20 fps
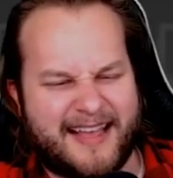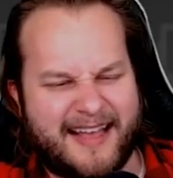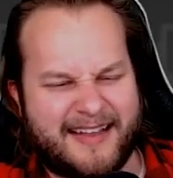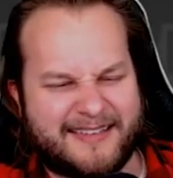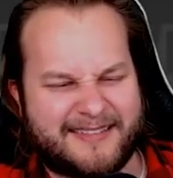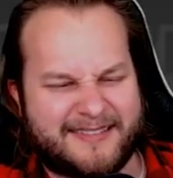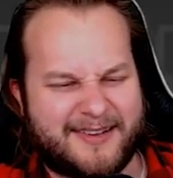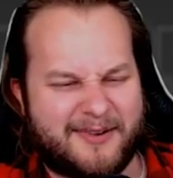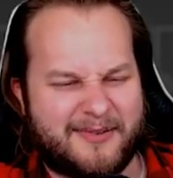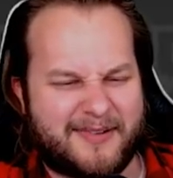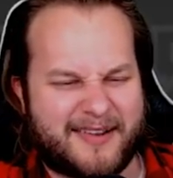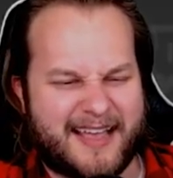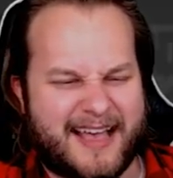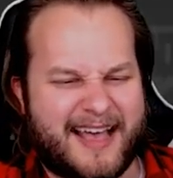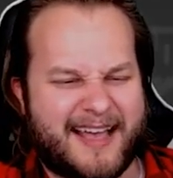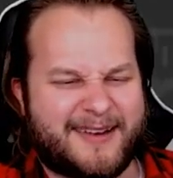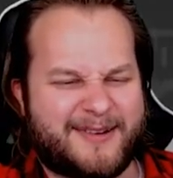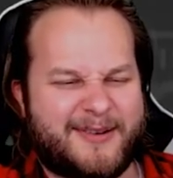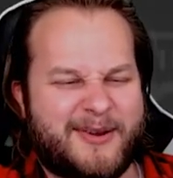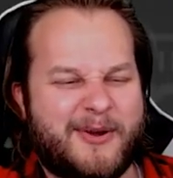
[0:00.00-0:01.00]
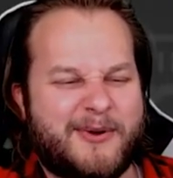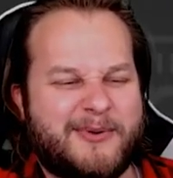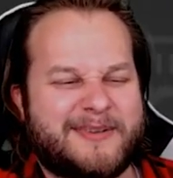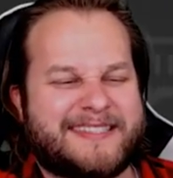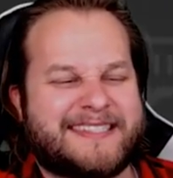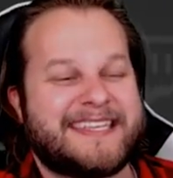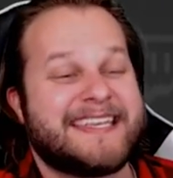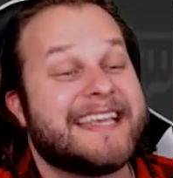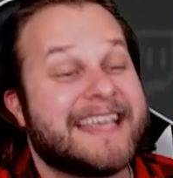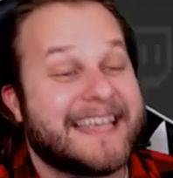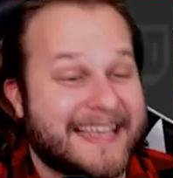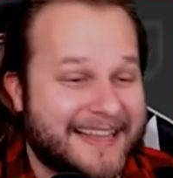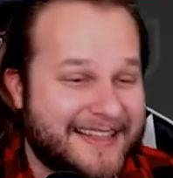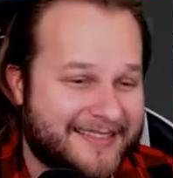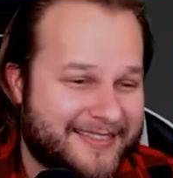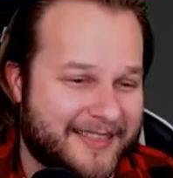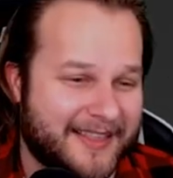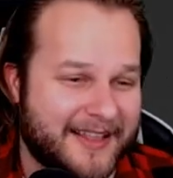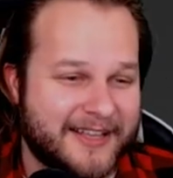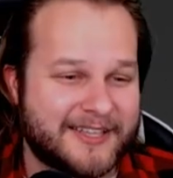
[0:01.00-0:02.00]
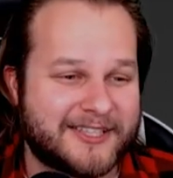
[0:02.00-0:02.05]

I don't got no teeth.